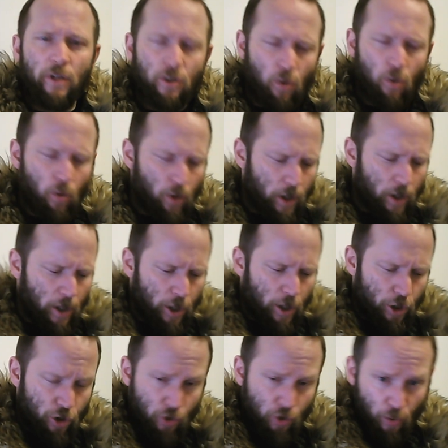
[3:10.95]
This whole
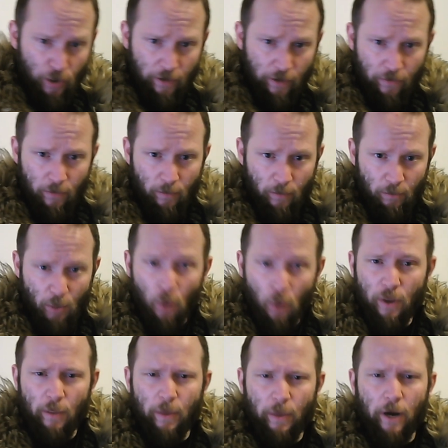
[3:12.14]
story of
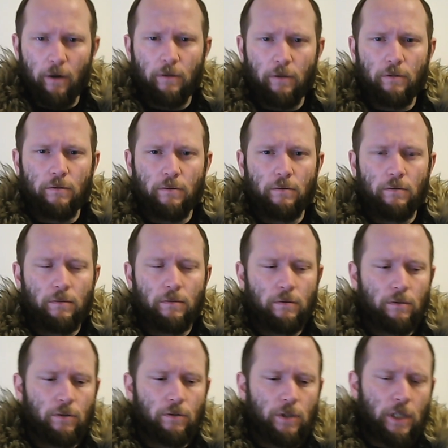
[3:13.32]
poking the bear.
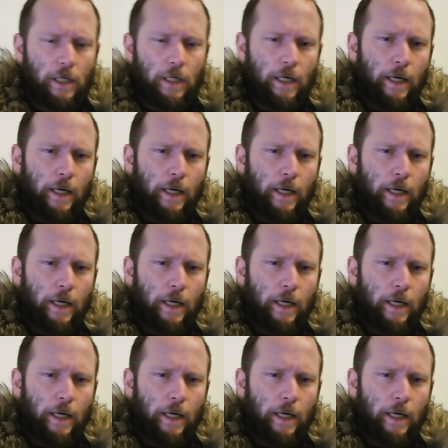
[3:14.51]
You see,